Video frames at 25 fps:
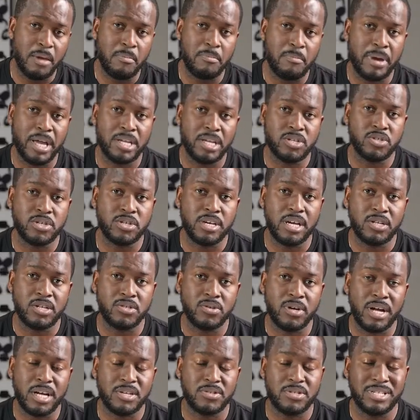Bench here
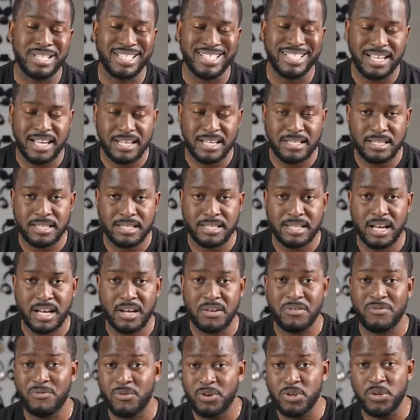to actually test this out.
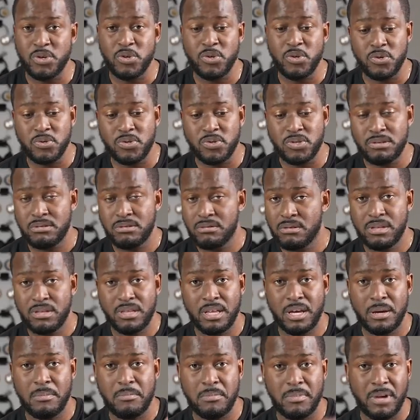If you wanna use
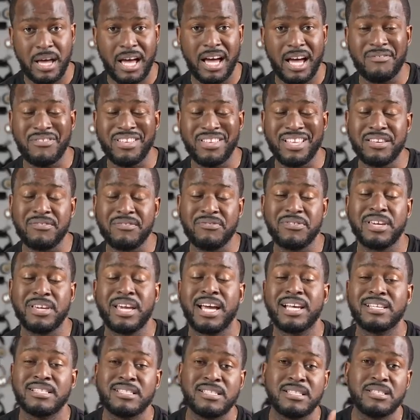them, I have a link for you
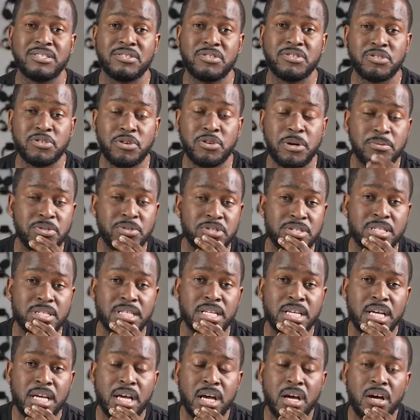guys in the description
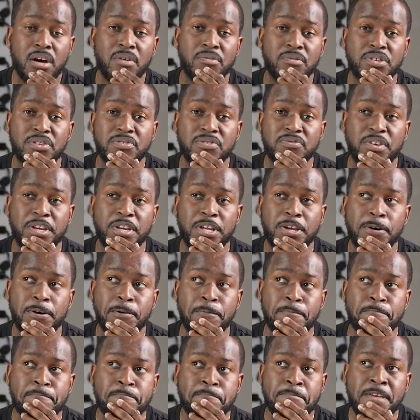of this video.
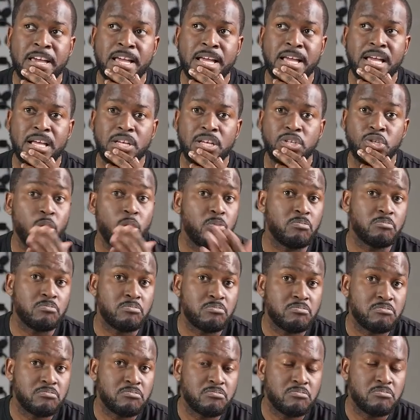So
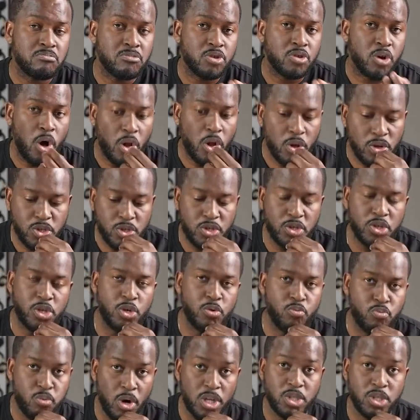Call of Duty
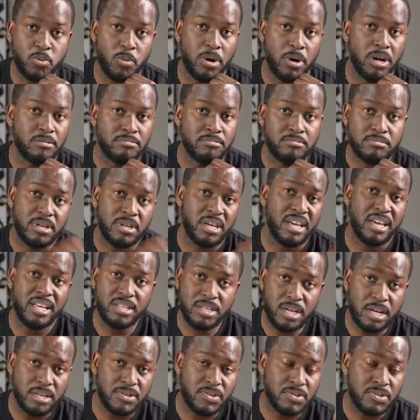runs well. It
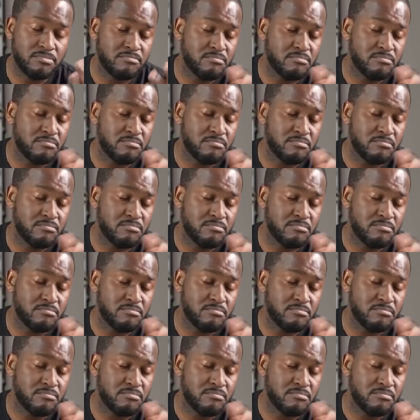does.